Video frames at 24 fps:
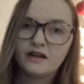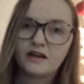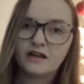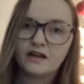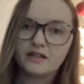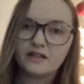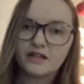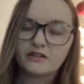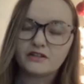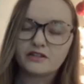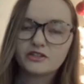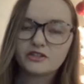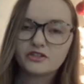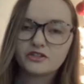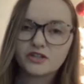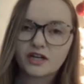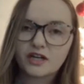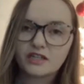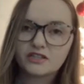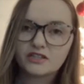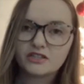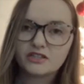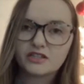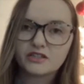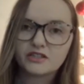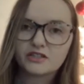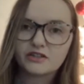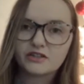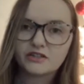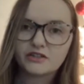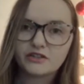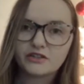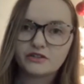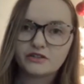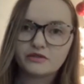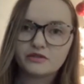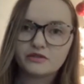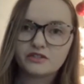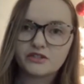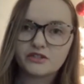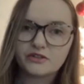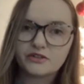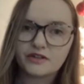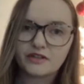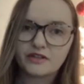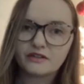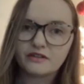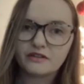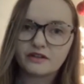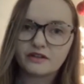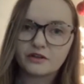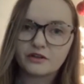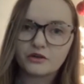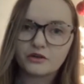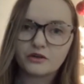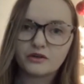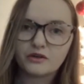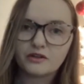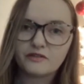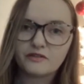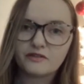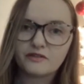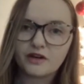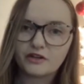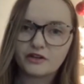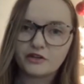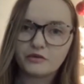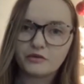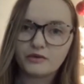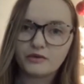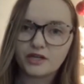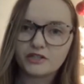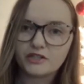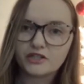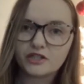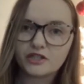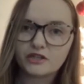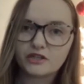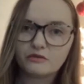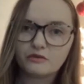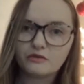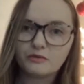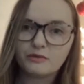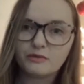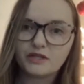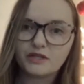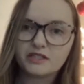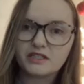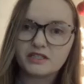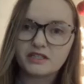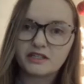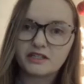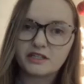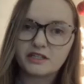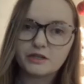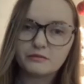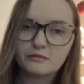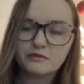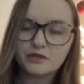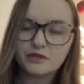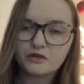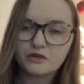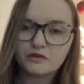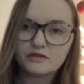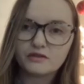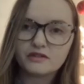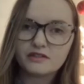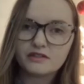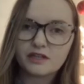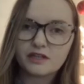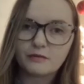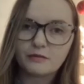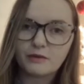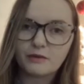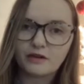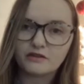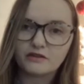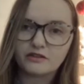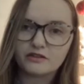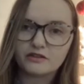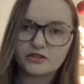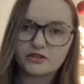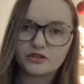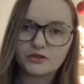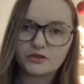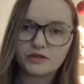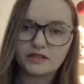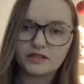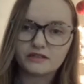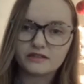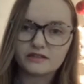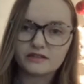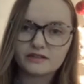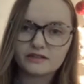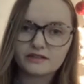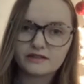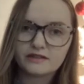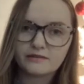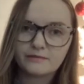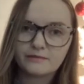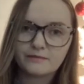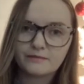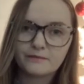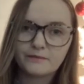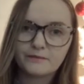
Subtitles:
Another strategy to use during clinical evaluation would be to keep notes about the students.